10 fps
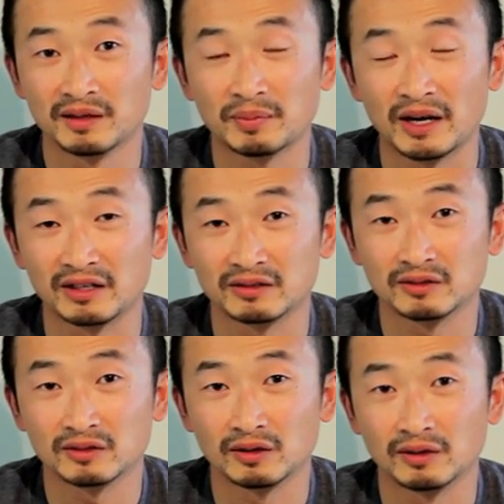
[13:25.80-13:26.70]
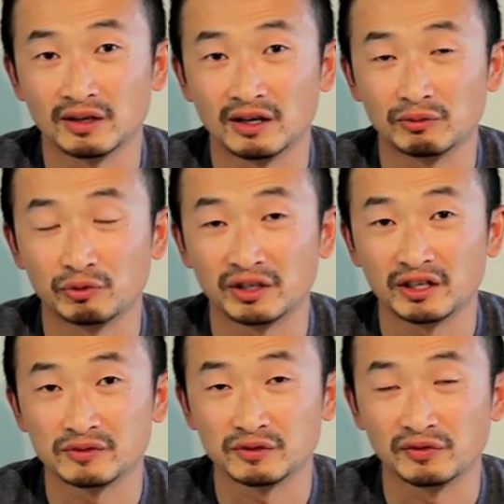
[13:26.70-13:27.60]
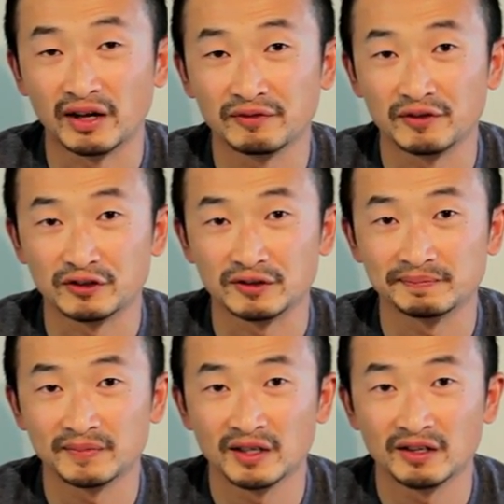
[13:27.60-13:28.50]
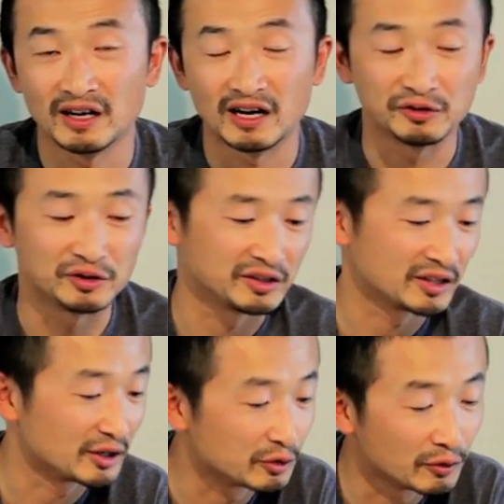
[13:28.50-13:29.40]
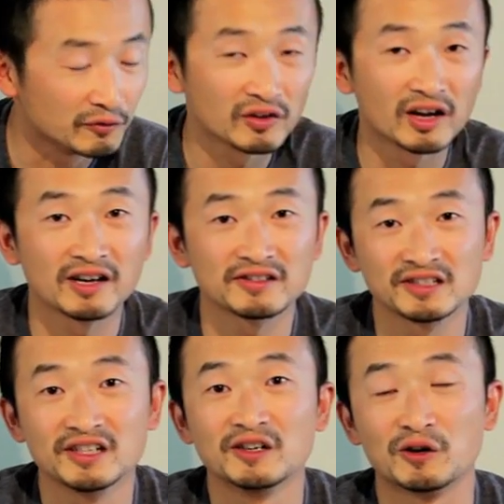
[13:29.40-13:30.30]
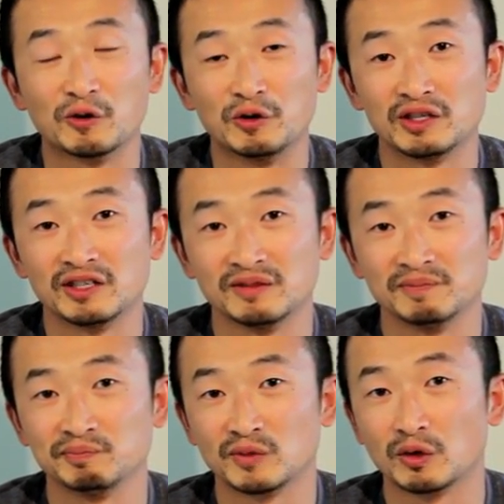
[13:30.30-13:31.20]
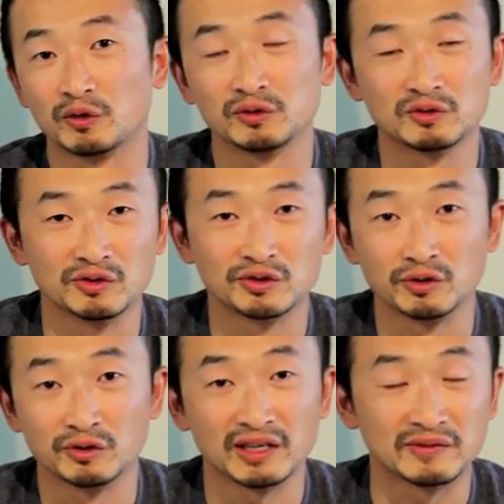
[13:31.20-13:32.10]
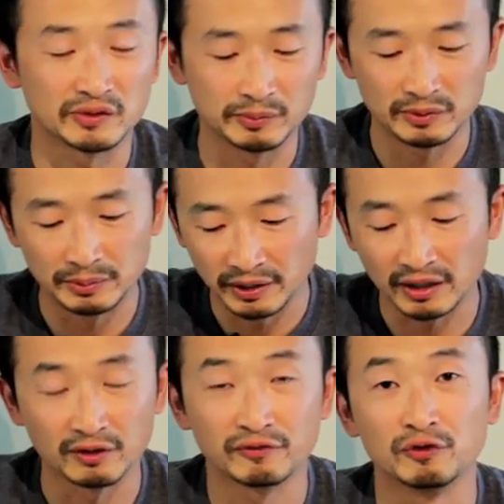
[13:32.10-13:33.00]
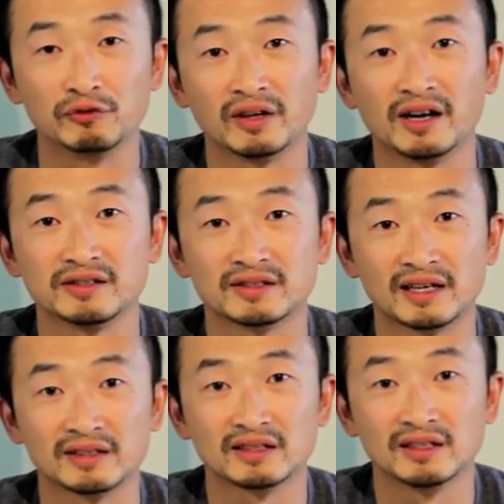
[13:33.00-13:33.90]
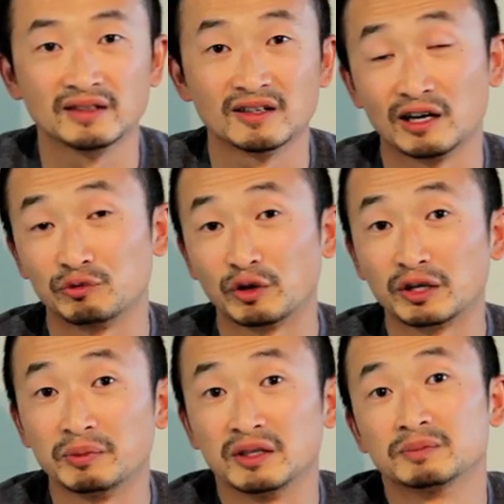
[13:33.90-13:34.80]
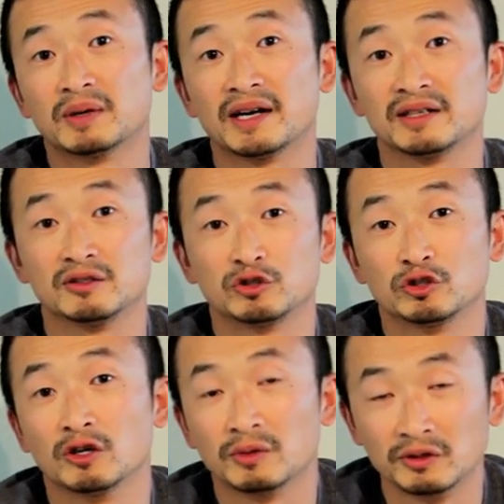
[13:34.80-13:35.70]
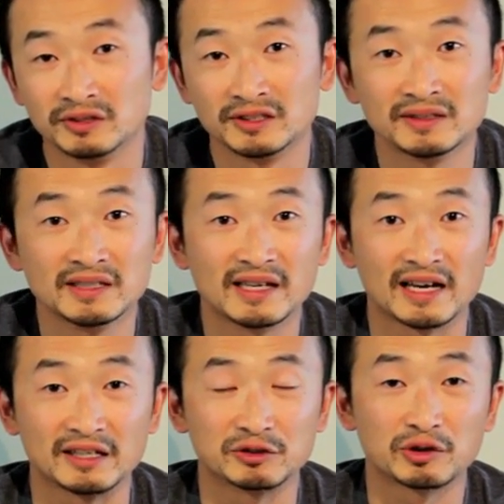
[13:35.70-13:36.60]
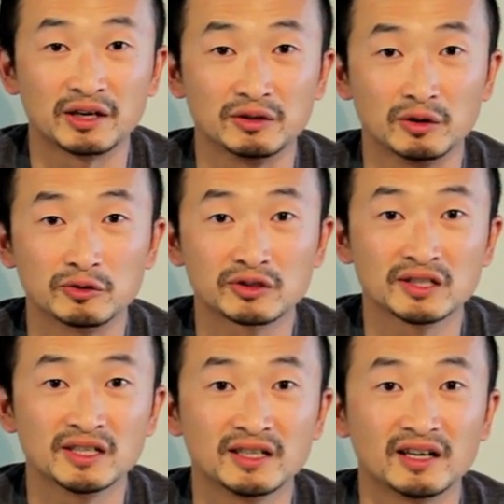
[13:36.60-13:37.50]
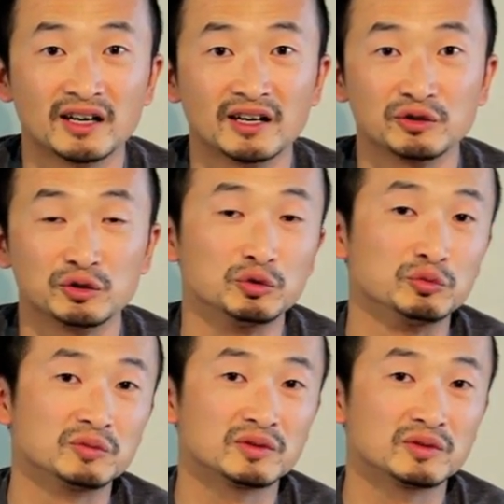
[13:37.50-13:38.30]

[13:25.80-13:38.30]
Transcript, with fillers: part um, when it comes to fly fishing. Uh, you can tie your own flies, or you can go into the store and simply pick out a few flies that are recommended by the shop owner and try those. Uh, you